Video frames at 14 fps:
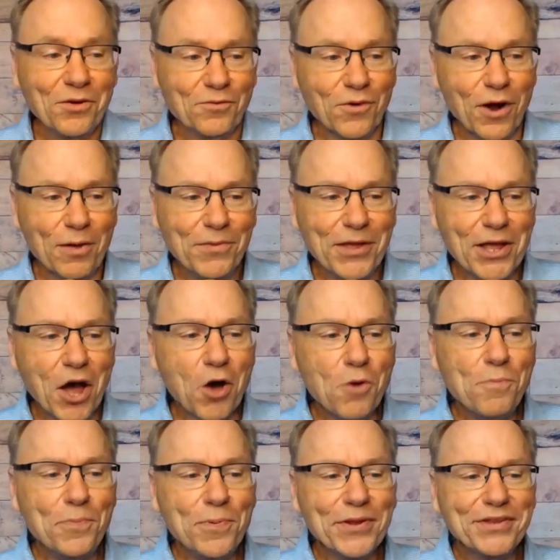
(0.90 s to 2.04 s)
From the
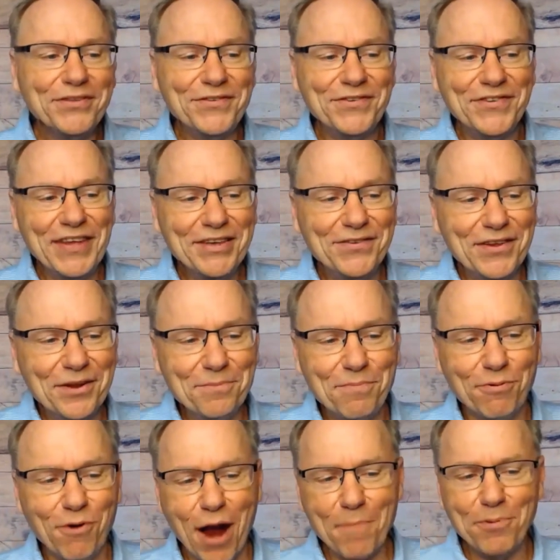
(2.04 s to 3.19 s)
open season
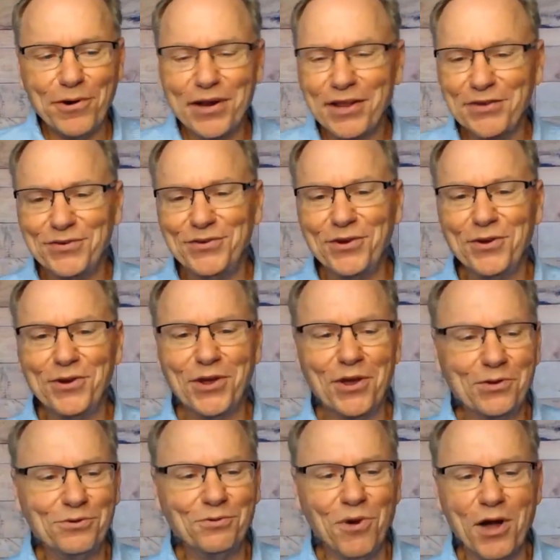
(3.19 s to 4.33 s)
property
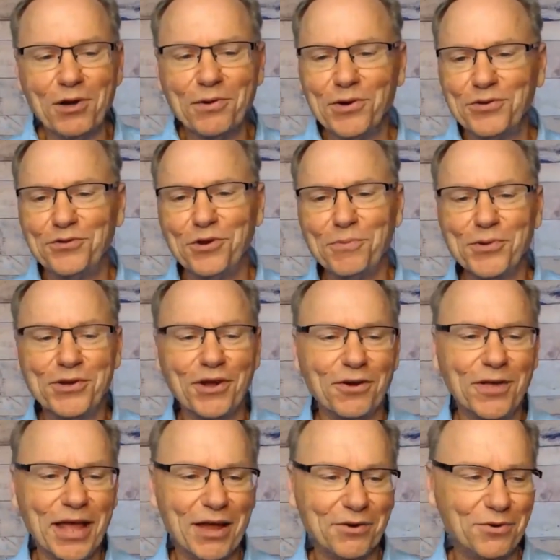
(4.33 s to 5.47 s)
studios, welcome to Super
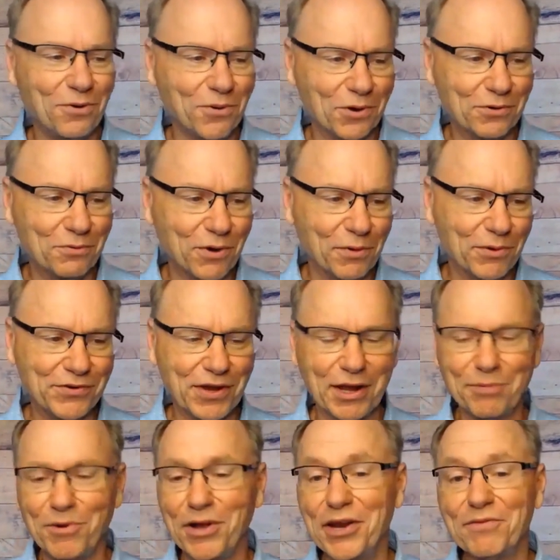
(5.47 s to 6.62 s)
Talk Outdoors, where we
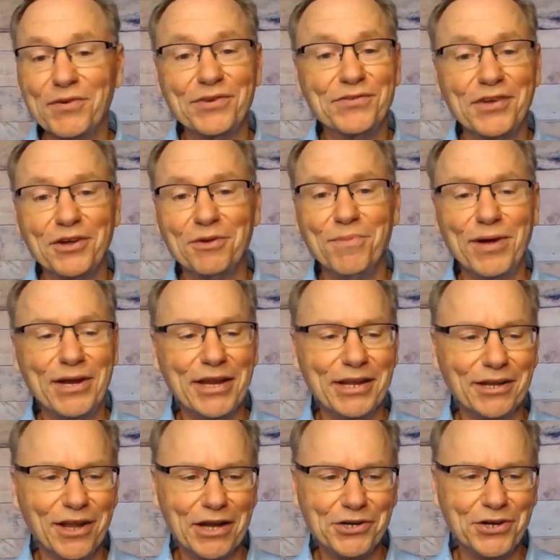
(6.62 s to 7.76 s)
celebrate every single Monday
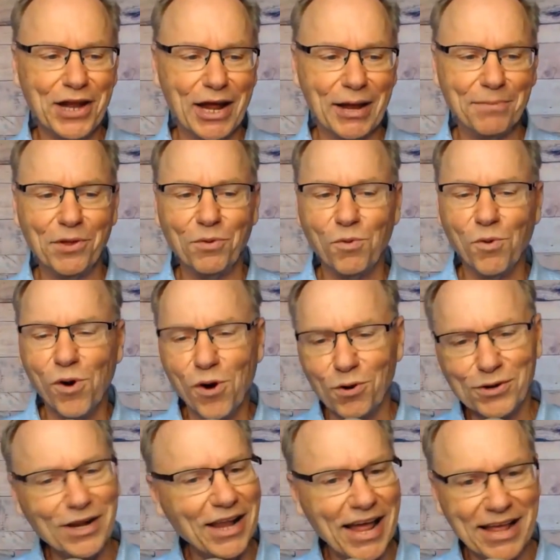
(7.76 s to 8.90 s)
at lunchtime the
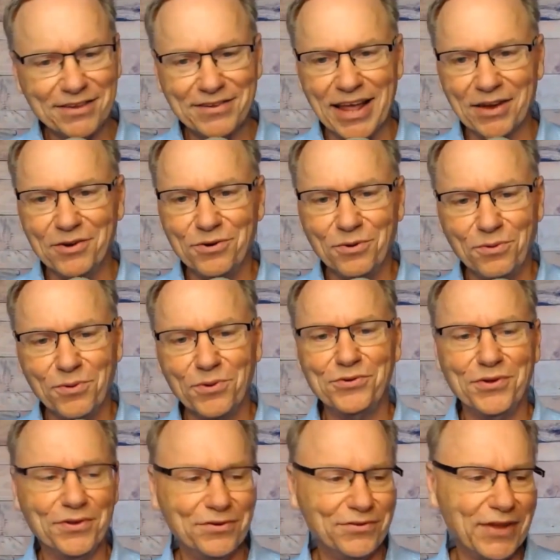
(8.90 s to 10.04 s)
world class
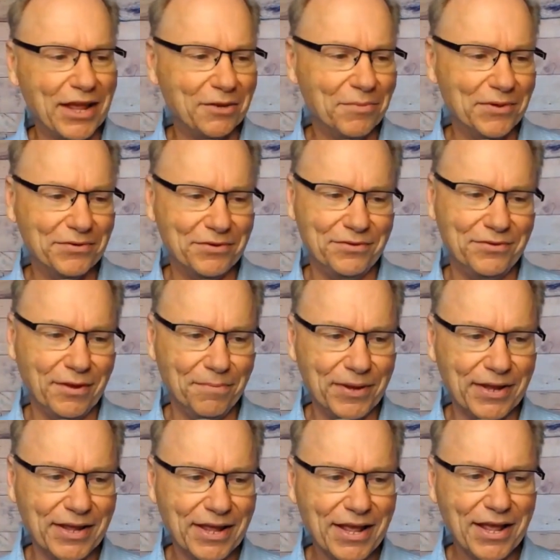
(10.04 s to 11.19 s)
outdoors of the state of
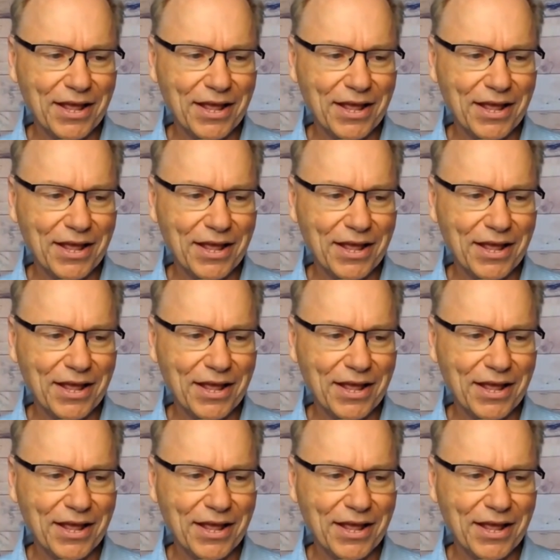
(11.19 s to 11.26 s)
Mississippi,